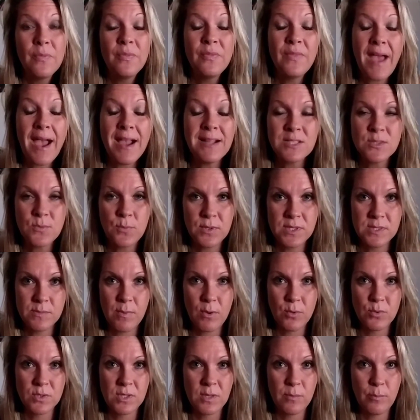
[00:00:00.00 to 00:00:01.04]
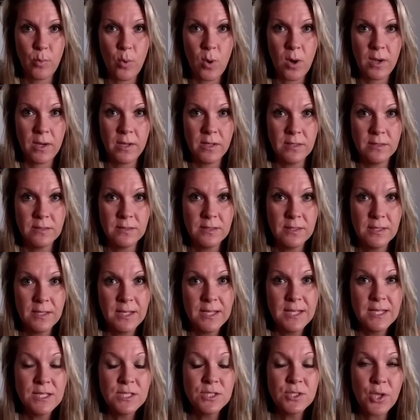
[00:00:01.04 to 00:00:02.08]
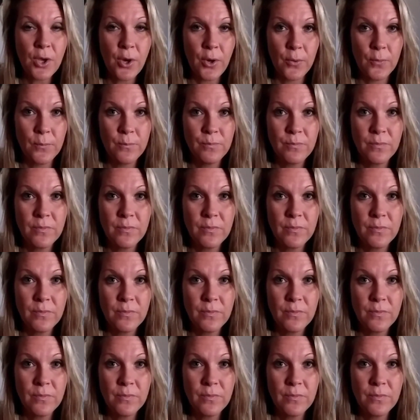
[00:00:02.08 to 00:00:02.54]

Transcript: That's what's most important. So,